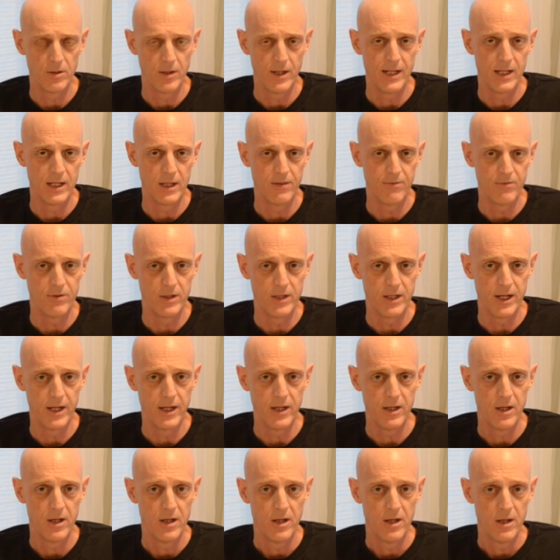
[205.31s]
any given day,
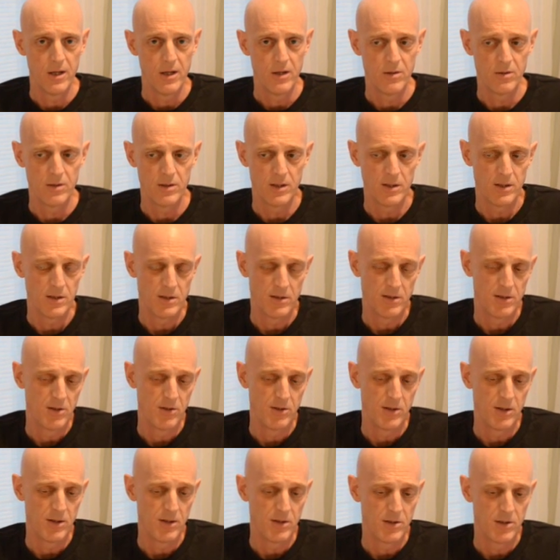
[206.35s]
uh, until,
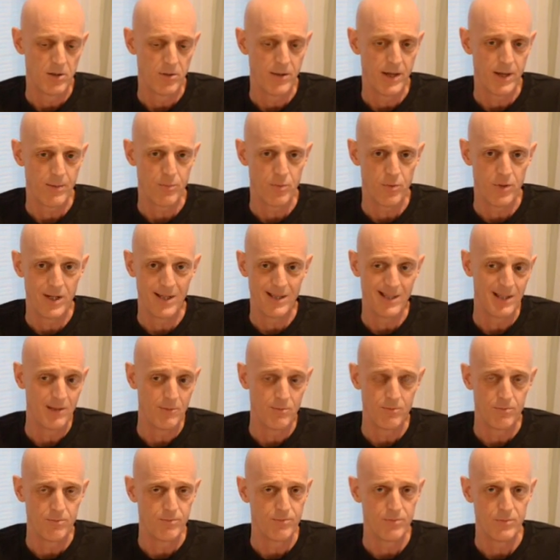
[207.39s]
you, until that point,
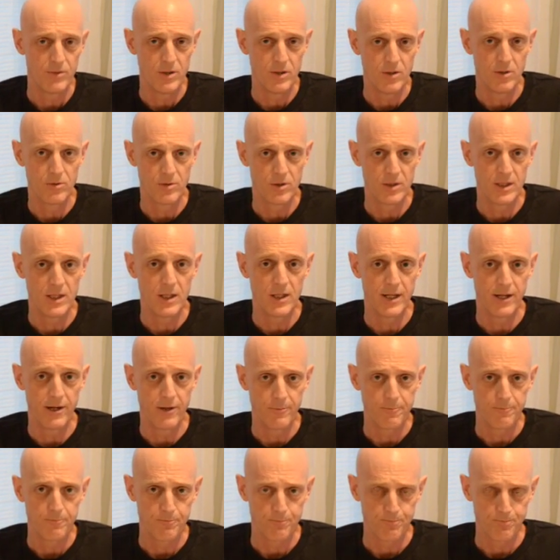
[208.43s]
then, you know, see you later.
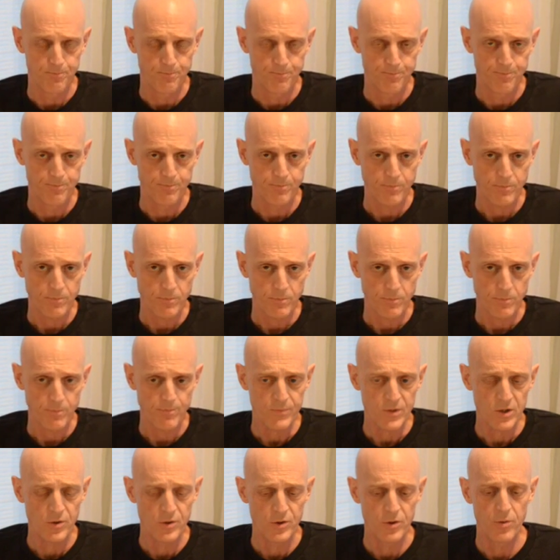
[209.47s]

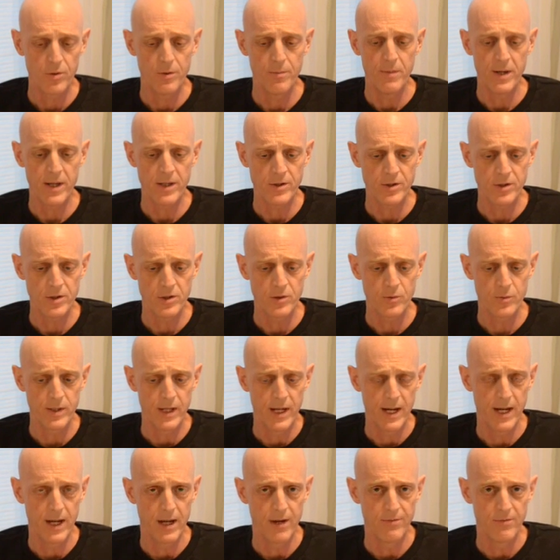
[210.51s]
So the medicines we
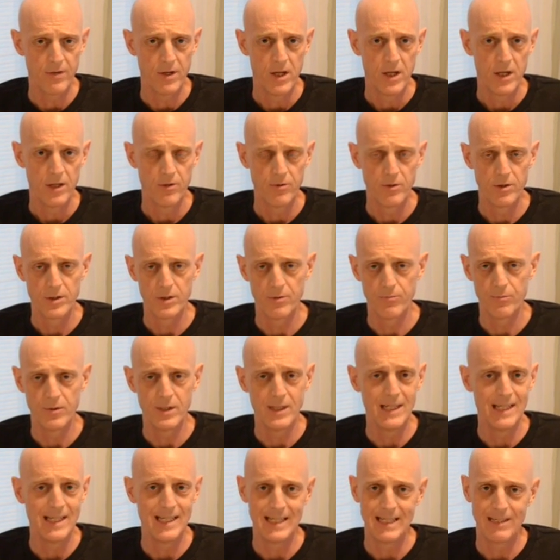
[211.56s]
have, there isn't
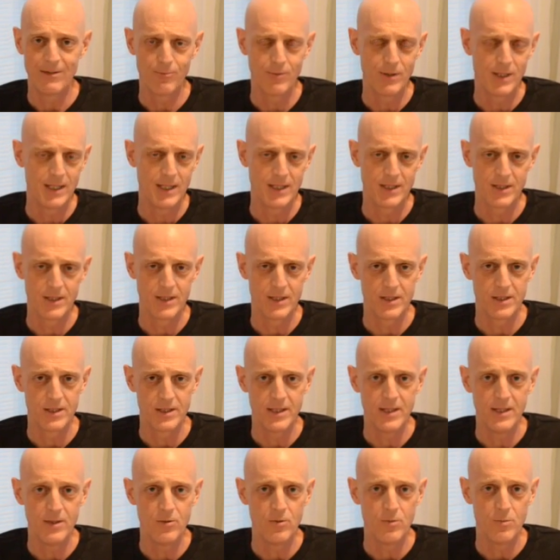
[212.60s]
really, there really isn't a
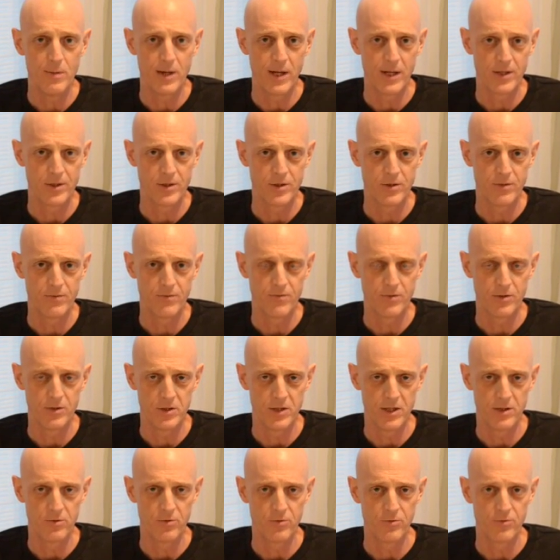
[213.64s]
single medicine for
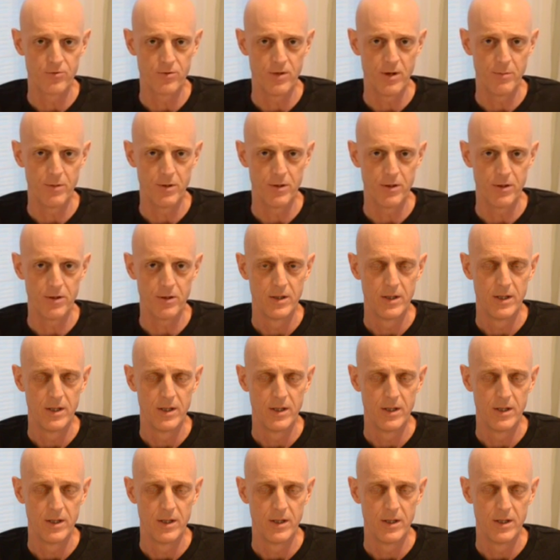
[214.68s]
essential tremor